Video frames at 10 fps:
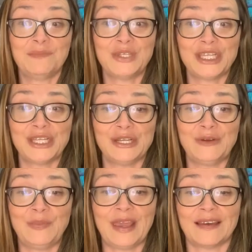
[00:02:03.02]
to
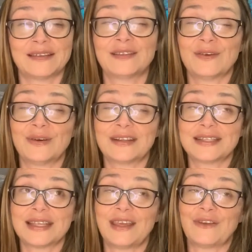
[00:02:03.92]
do, because
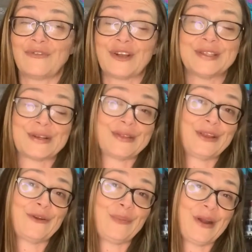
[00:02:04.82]
honestly, their friends aren't
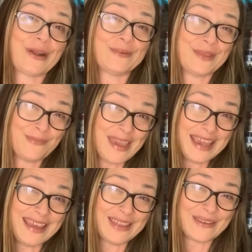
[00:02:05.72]
there to party with
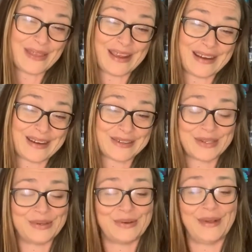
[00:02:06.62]
me. They're there
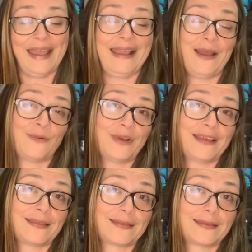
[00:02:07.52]
to hang out
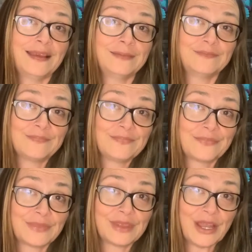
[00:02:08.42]
with
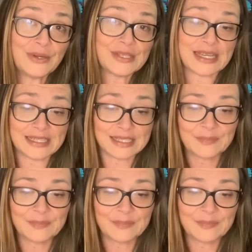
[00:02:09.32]
the hostess.